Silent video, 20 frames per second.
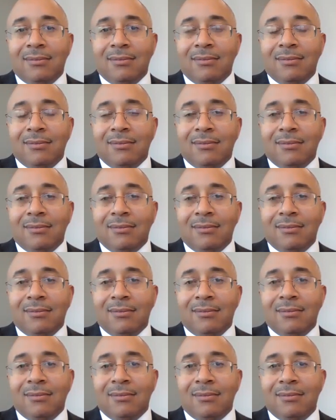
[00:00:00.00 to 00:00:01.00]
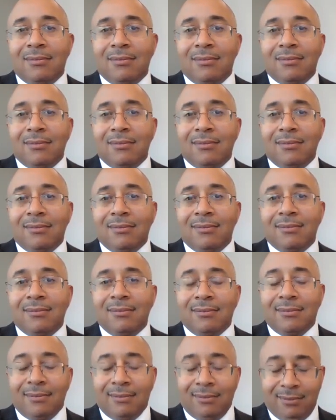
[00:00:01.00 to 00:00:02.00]

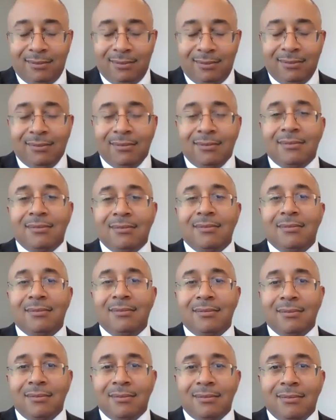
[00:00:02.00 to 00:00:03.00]
(silent)